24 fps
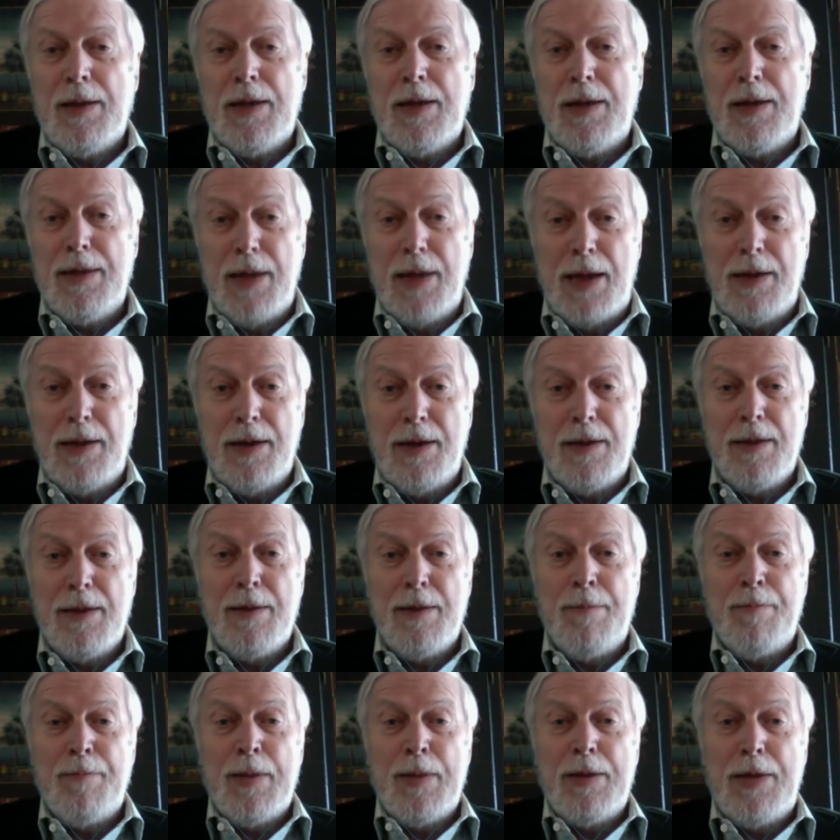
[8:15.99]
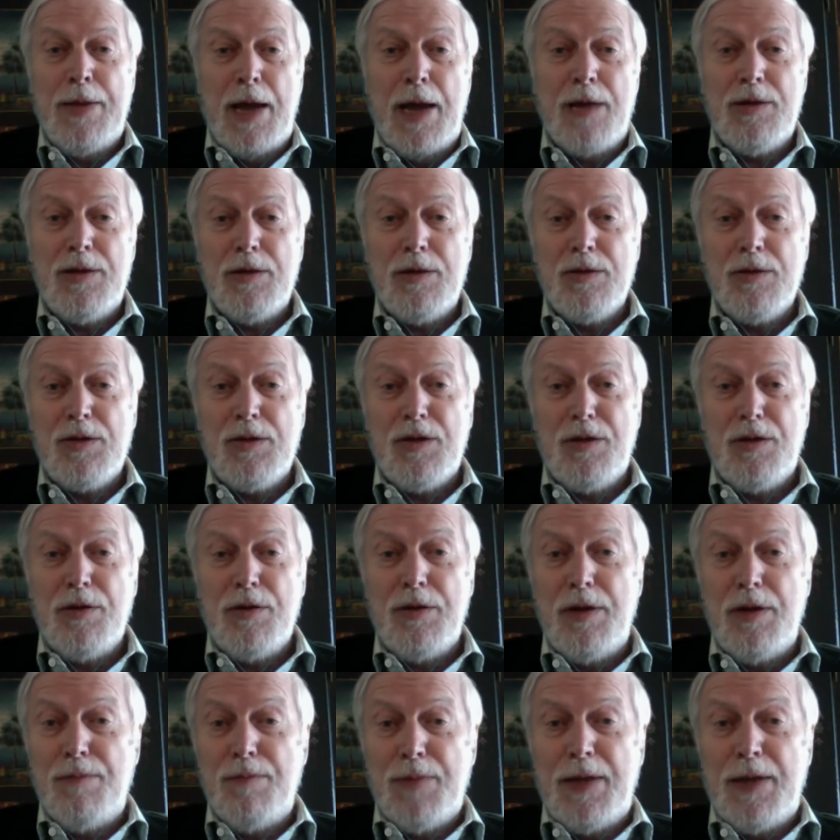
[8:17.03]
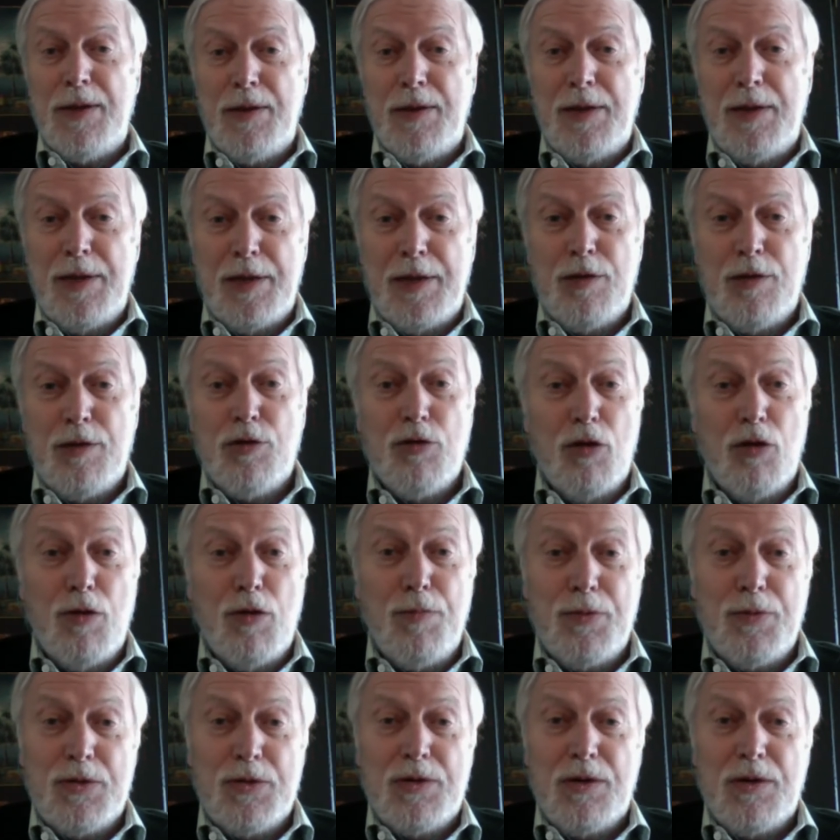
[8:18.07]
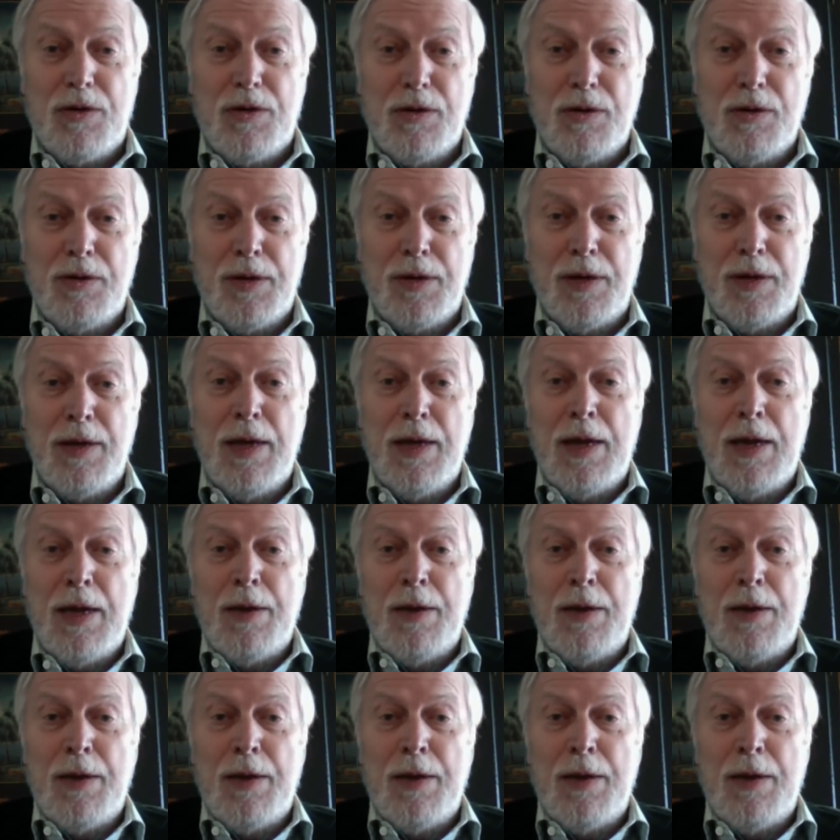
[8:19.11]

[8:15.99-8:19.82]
Canadian national security, but indeed global security,